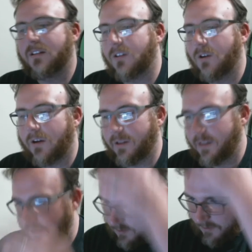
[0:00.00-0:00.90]
Lord
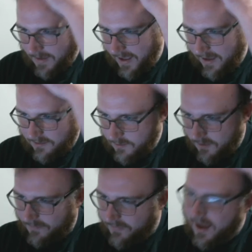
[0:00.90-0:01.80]
only knows what my hair's doing.